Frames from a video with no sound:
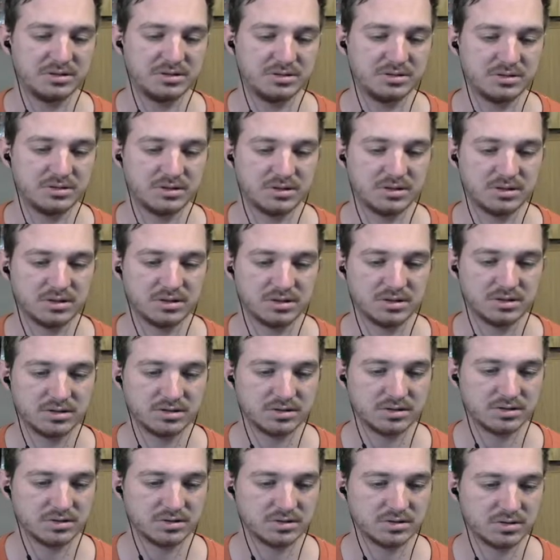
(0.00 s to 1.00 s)

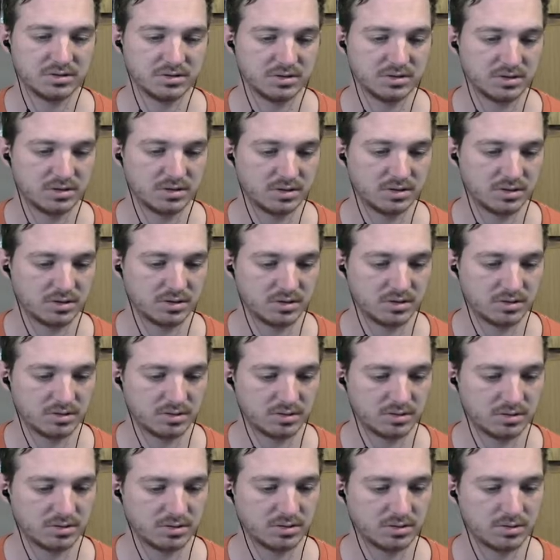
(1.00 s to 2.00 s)

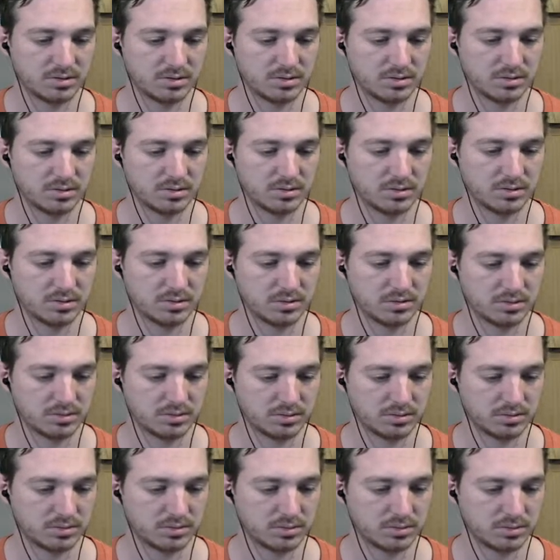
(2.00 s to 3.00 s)

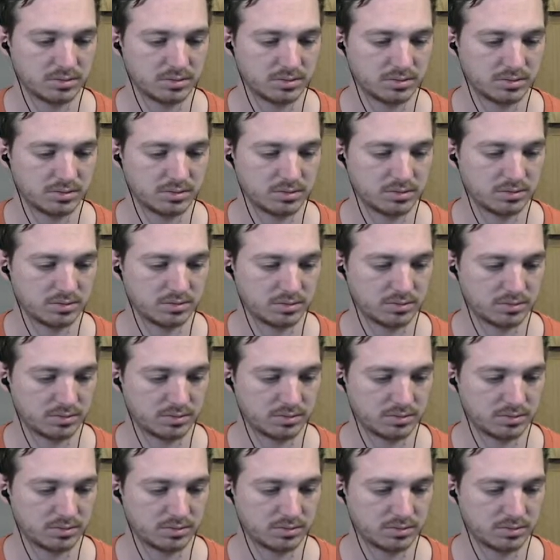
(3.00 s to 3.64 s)
No one is speaking in this clip.